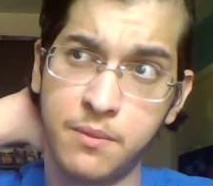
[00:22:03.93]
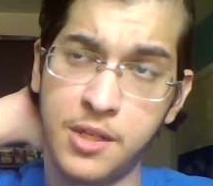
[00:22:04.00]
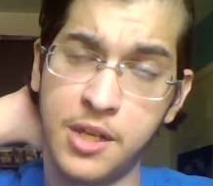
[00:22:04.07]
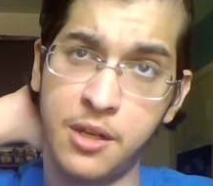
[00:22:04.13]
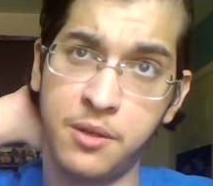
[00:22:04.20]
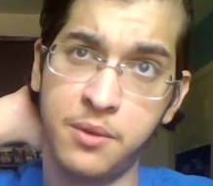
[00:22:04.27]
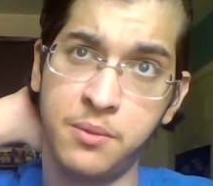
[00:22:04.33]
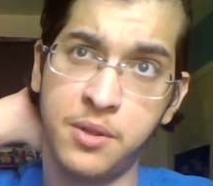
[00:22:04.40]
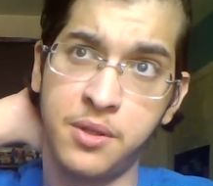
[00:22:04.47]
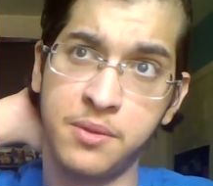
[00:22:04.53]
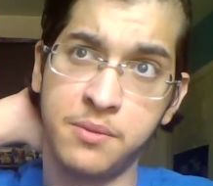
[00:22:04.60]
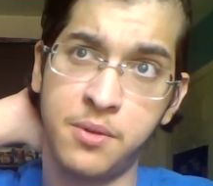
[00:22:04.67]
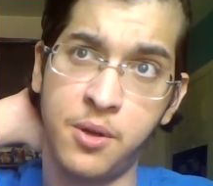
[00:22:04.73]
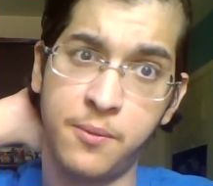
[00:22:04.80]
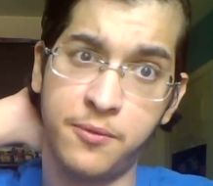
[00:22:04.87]
know,
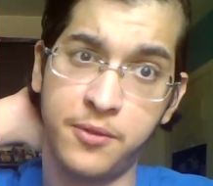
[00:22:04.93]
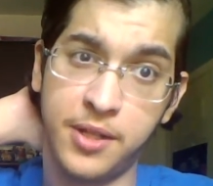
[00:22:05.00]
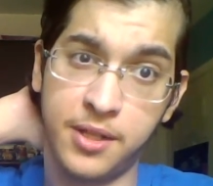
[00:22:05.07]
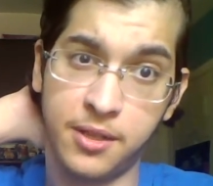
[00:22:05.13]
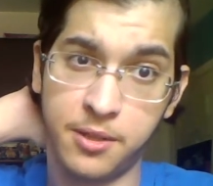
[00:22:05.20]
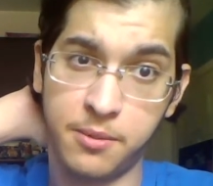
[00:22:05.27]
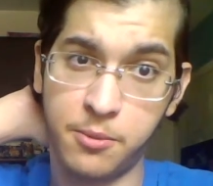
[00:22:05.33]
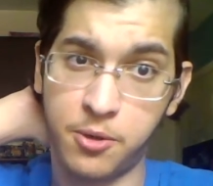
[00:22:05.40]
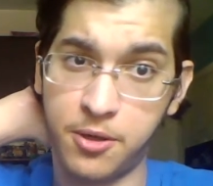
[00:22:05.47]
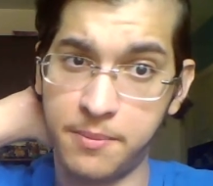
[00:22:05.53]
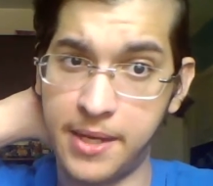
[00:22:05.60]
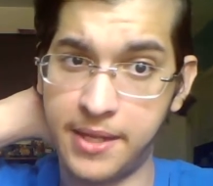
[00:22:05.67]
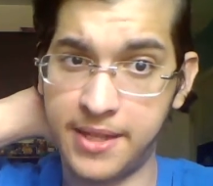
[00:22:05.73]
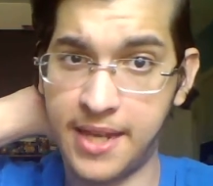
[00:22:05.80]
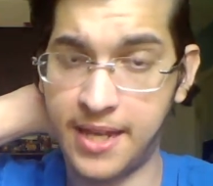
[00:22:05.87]
we'll hopefully learn more
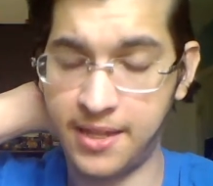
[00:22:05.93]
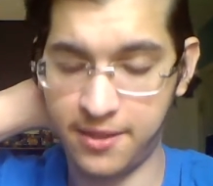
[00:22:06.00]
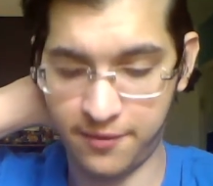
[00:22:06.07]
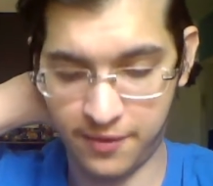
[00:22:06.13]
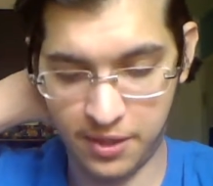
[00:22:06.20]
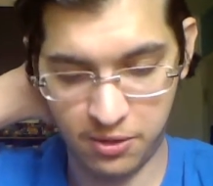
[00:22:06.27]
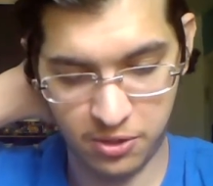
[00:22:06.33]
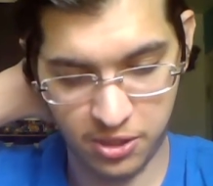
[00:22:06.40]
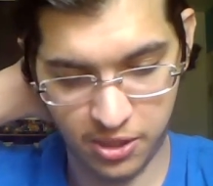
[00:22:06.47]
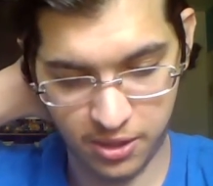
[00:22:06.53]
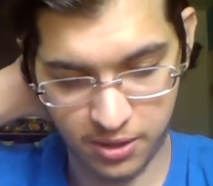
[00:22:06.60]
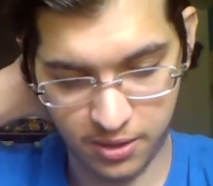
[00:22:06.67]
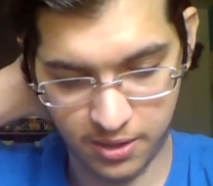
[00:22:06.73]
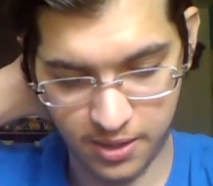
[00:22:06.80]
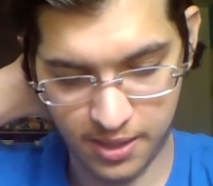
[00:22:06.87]
about that in the
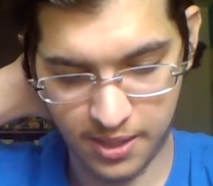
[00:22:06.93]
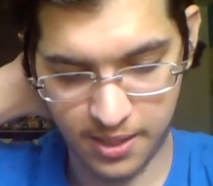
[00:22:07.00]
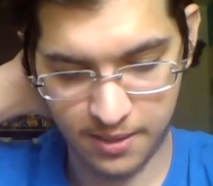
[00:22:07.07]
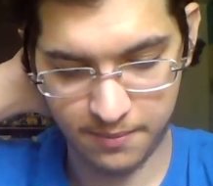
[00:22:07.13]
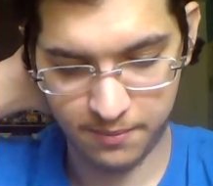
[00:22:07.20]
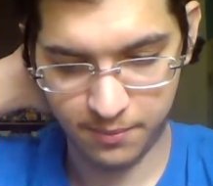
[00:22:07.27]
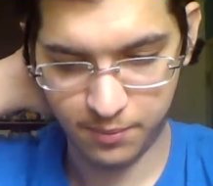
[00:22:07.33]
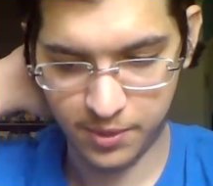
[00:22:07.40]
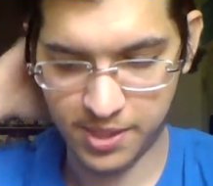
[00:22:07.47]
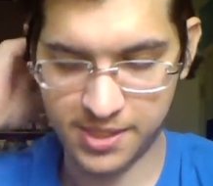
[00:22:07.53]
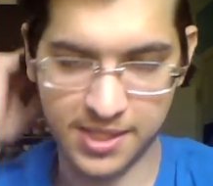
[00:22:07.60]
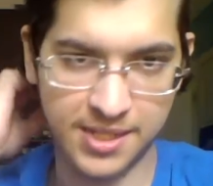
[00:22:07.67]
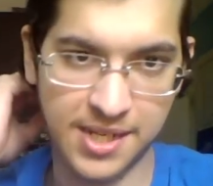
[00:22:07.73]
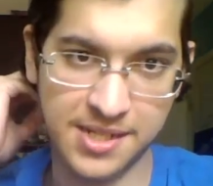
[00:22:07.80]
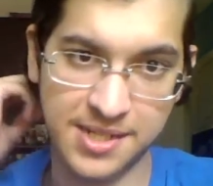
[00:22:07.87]
future,
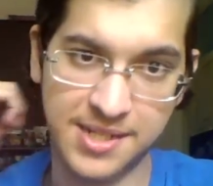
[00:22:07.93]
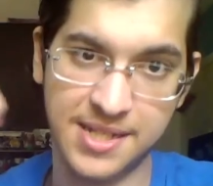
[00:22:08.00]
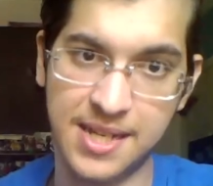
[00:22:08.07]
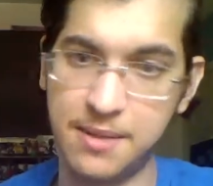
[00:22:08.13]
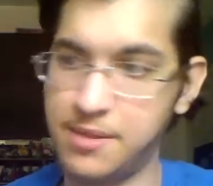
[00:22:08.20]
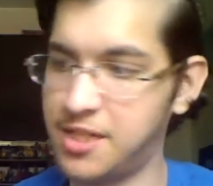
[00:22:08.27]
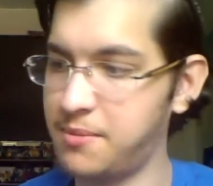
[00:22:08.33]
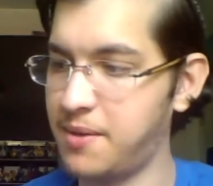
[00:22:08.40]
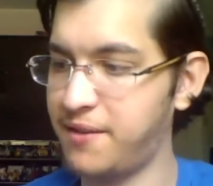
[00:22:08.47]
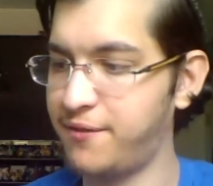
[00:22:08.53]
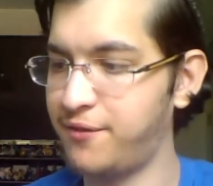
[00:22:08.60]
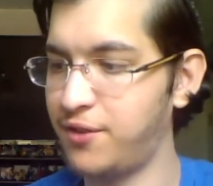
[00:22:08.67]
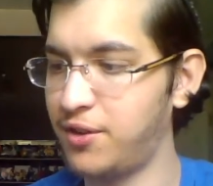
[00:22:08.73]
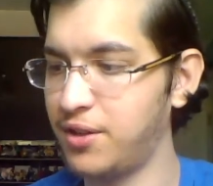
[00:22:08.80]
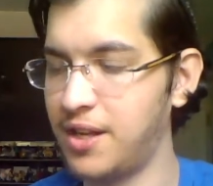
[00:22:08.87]
because it doesn't seem to be
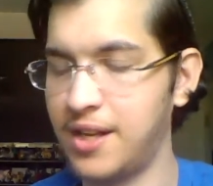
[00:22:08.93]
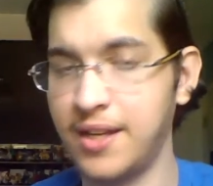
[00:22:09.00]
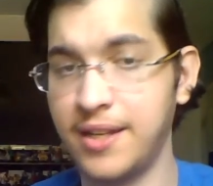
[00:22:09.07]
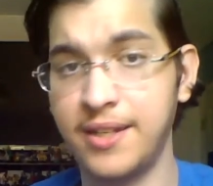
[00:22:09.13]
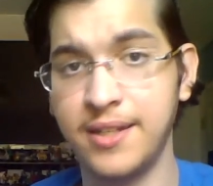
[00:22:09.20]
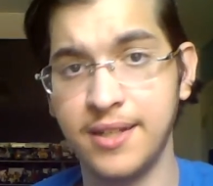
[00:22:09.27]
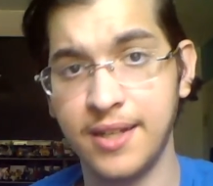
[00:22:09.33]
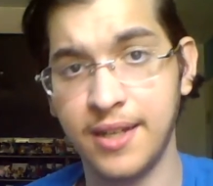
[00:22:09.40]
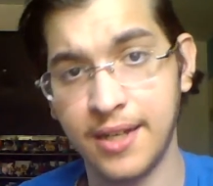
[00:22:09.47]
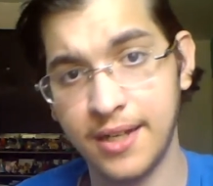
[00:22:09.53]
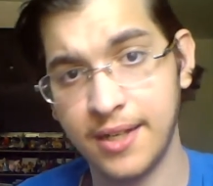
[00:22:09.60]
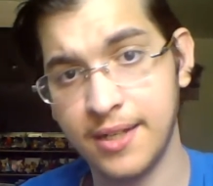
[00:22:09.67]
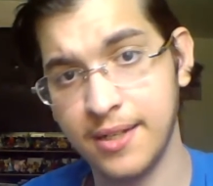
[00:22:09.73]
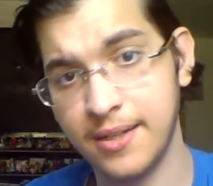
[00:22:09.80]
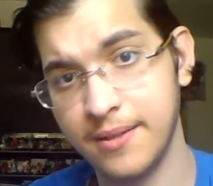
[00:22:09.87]
full on
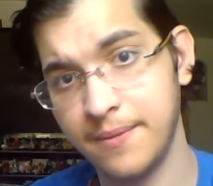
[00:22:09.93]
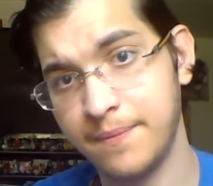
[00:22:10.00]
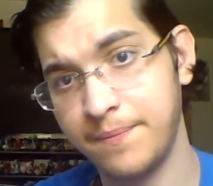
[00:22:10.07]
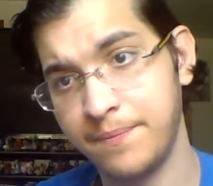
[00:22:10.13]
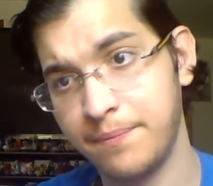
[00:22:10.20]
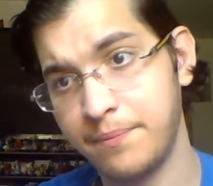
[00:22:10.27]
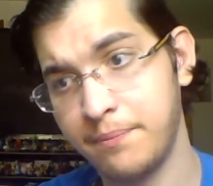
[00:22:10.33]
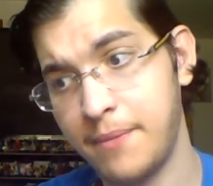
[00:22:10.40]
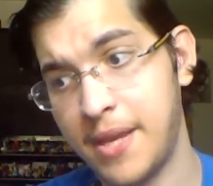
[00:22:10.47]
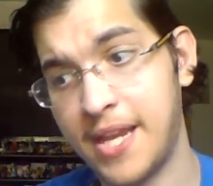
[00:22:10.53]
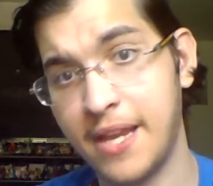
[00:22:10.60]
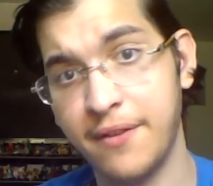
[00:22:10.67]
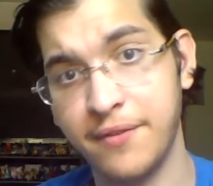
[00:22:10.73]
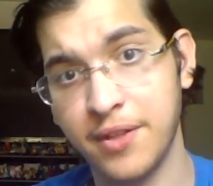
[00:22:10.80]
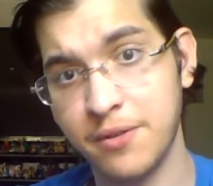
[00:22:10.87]

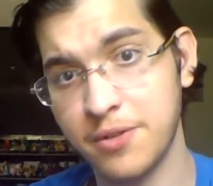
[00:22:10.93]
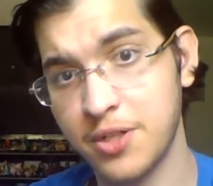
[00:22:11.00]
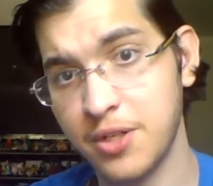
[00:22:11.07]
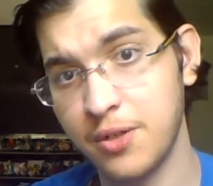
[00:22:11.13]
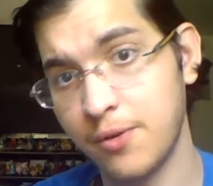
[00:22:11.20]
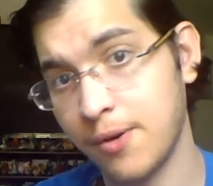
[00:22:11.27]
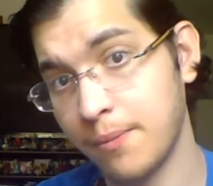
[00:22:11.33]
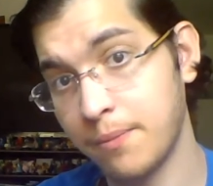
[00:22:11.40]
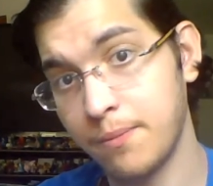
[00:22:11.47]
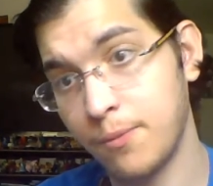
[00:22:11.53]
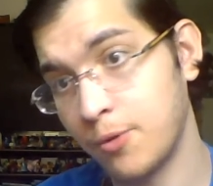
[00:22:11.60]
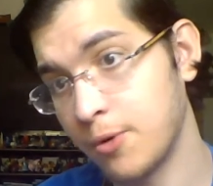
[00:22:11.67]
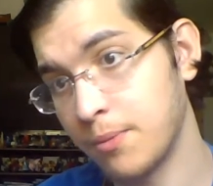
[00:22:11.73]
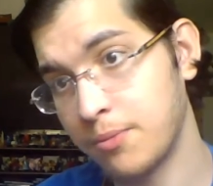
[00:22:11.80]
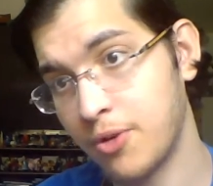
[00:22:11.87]
Mega Evolution or
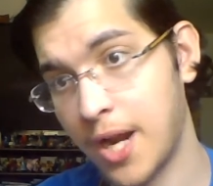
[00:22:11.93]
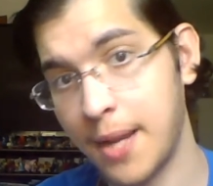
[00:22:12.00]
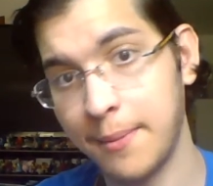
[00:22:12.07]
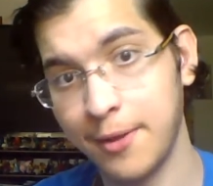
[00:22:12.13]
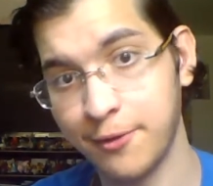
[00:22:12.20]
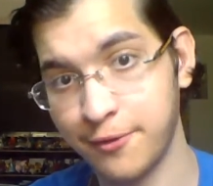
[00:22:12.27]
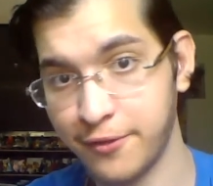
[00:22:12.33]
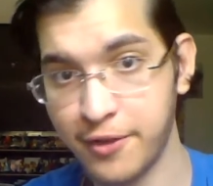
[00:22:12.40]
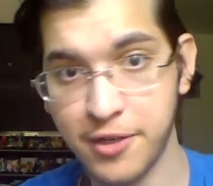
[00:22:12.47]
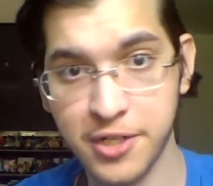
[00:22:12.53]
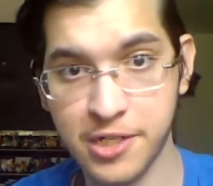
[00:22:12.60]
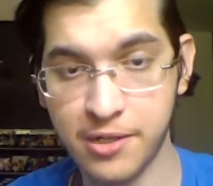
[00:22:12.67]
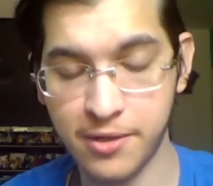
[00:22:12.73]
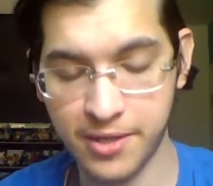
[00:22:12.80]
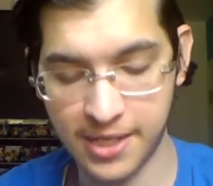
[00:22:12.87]
Primal
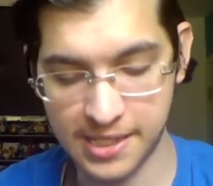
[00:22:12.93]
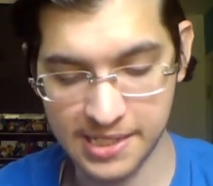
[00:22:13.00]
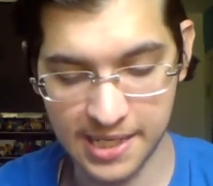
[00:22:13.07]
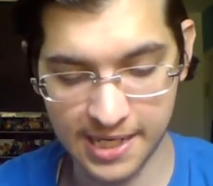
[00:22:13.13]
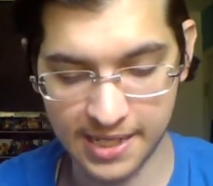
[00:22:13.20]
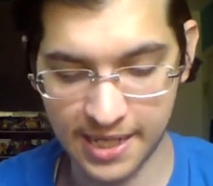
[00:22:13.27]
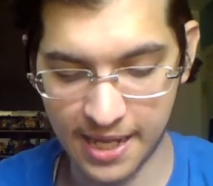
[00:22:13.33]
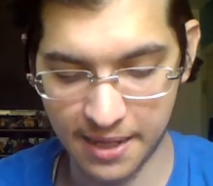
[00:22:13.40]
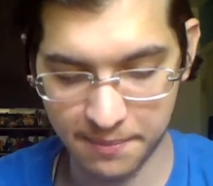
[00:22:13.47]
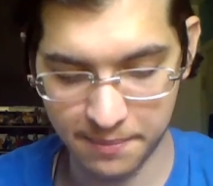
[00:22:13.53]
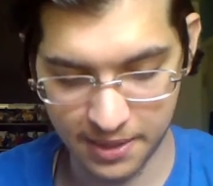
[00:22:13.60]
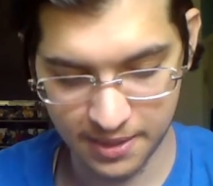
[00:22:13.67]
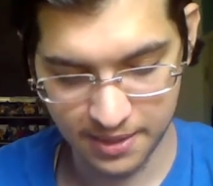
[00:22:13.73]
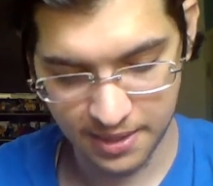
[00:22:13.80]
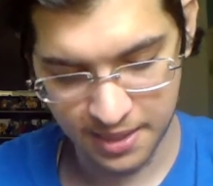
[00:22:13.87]
Reversion or things like that.
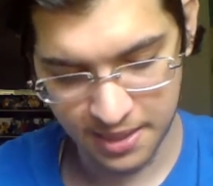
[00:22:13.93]
But